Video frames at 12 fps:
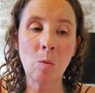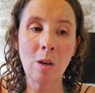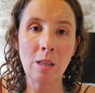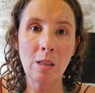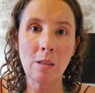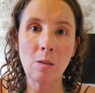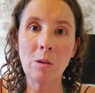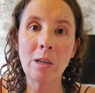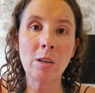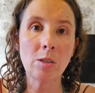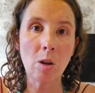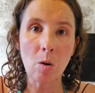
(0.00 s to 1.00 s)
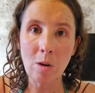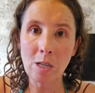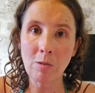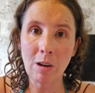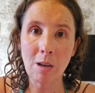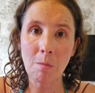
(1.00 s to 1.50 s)
what the lawyers
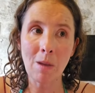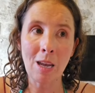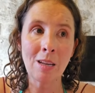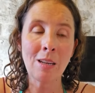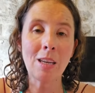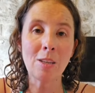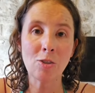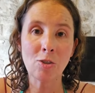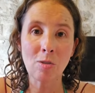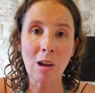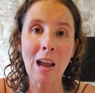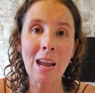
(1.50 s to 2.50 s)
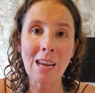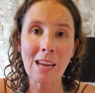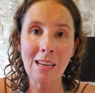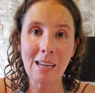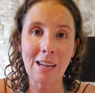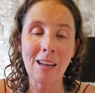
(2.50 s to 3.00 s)
always recommend is try
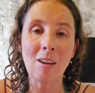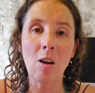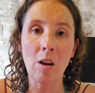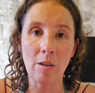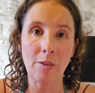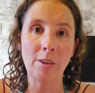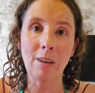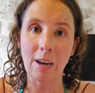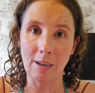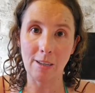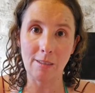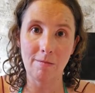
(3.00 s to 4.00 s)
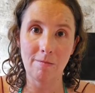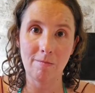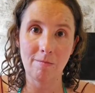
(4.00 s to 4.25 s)
and get it off your record.